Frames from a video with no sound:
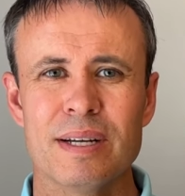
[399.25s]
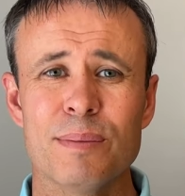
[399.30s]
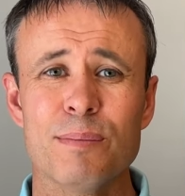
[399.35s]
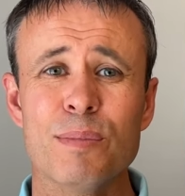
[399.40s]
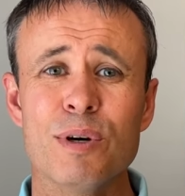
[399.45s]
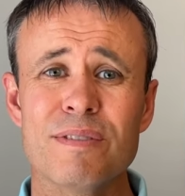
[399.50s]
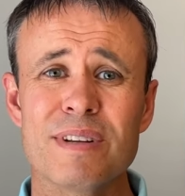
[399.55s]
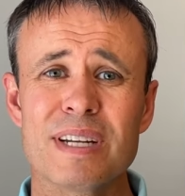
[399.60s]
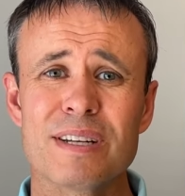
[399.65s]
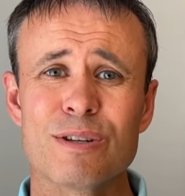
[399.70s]

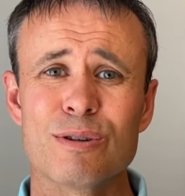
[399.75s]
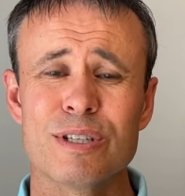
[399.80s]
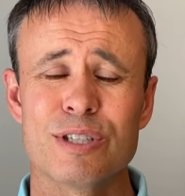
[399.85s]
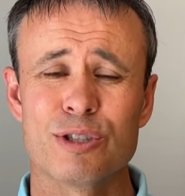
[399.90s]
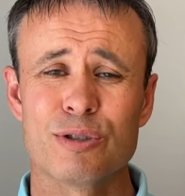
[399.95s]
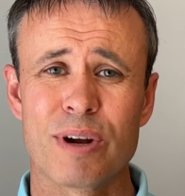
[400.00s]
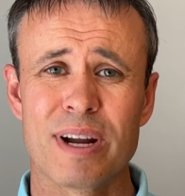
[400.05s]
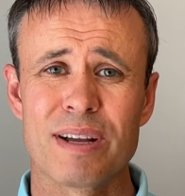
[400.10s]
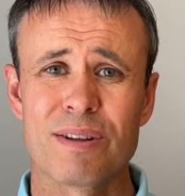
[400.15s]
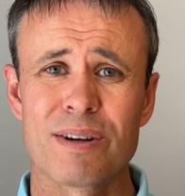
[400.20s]
Move it into a
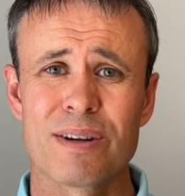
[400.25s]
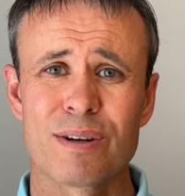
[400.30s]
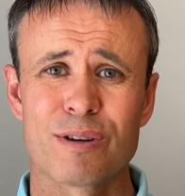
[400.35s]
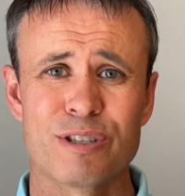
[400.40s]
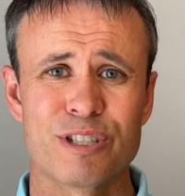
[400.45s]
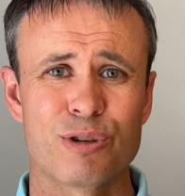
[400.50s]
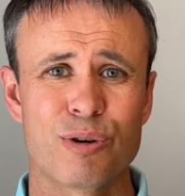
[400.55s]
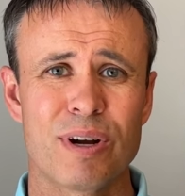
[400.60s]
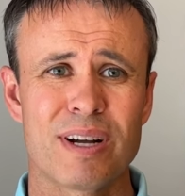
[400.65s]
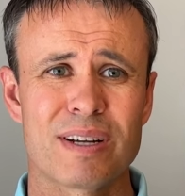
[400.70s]
trailer or a
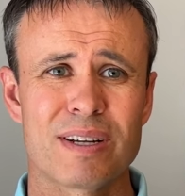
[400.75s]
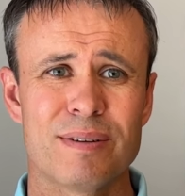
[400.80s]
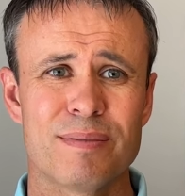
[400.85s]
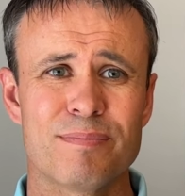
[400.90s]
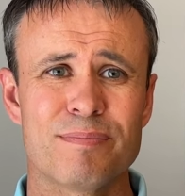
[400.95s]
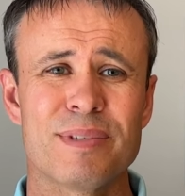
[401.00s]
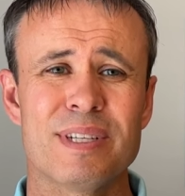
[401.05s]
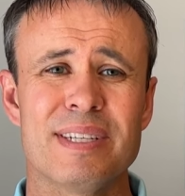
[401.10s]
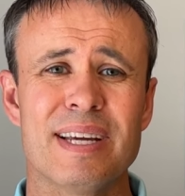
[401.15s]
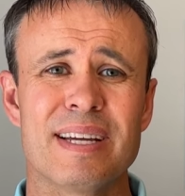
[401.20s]
truck
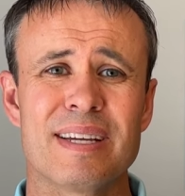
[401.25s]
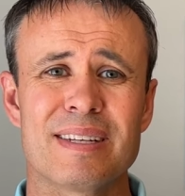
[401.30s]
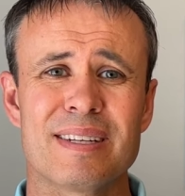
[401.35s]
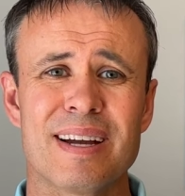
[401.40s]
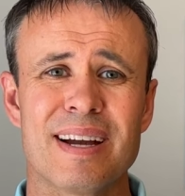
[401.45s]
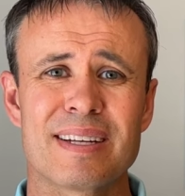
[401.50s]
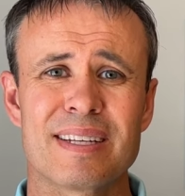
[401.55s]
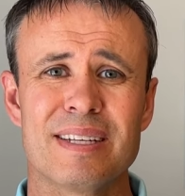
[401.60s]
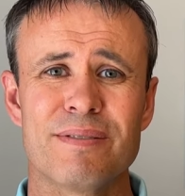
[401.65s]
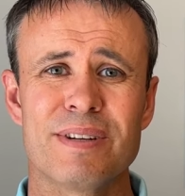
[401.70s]
to take it to
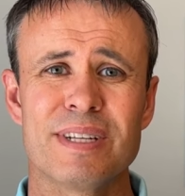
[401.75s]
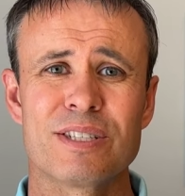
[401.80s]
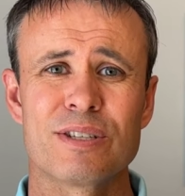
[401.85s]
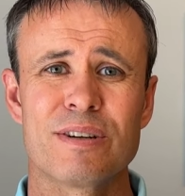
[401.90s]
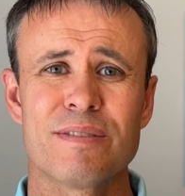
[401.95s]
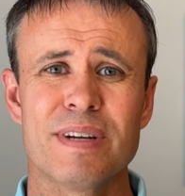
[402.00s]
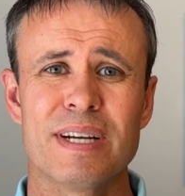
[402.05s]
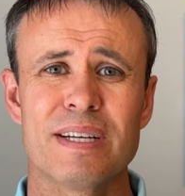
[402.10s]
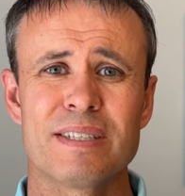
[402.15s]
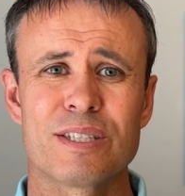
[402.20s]
activities or
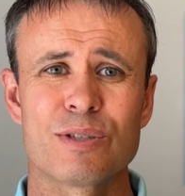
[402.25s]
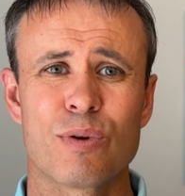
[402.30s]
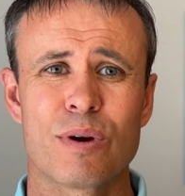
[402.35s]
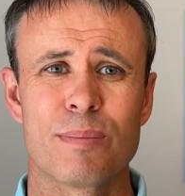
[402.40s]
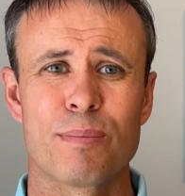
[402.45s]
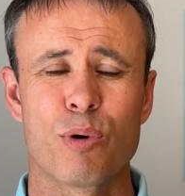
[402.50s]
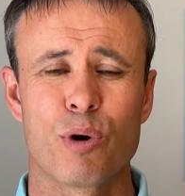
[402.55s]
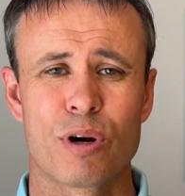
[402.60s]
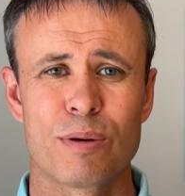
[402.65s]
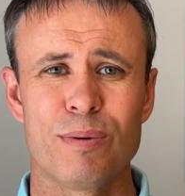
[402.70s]
events where a
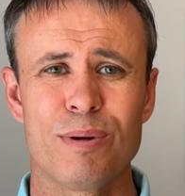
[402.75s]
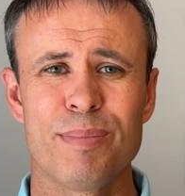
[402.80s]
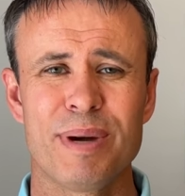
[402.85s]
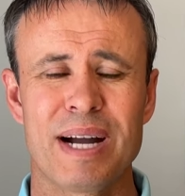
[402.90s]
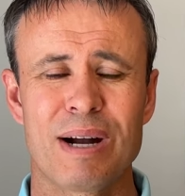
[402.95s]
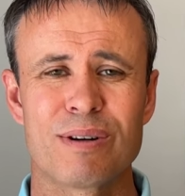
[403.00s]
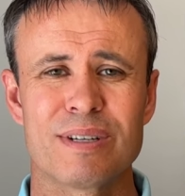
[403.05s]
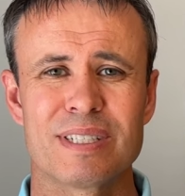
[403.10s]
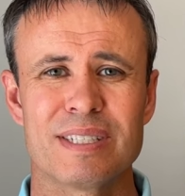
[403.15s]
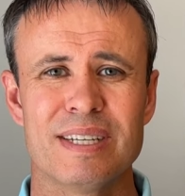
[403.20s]
portable
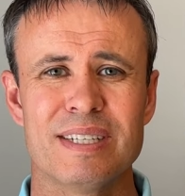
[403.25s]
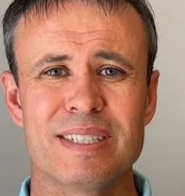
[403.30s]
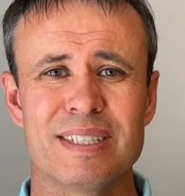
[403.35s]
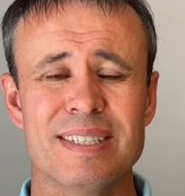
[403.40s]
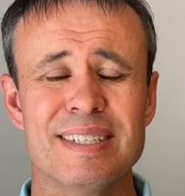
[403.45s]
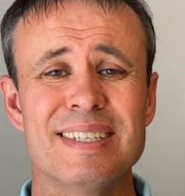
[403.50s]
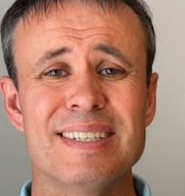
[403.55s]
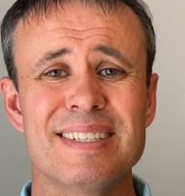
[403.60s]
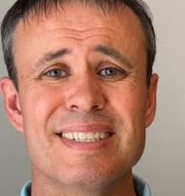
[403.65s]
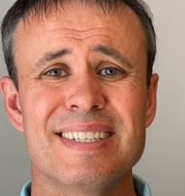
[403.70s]
power station
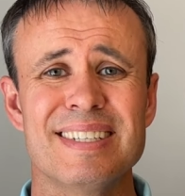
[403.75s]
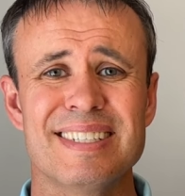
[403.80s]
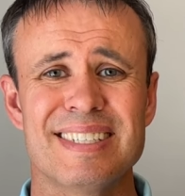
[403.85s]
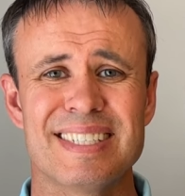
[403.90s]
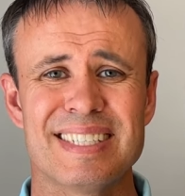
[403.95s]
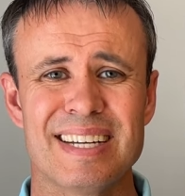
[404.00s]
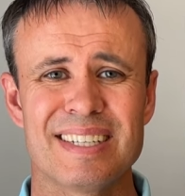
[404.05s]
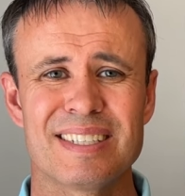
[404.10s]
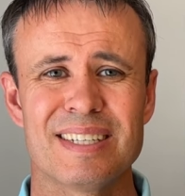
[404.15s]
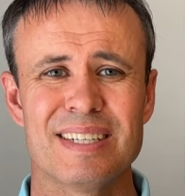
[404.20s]
is a
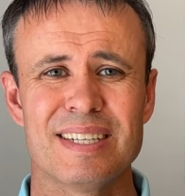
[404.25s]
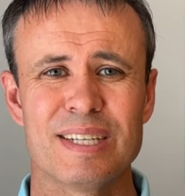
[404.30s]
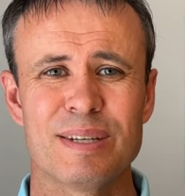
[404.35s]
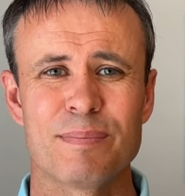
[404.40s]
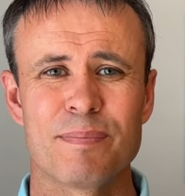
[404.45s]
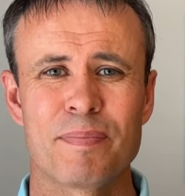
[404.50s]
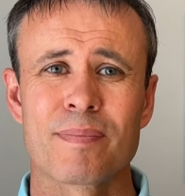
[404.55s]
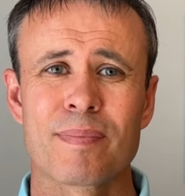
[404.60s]
necessity.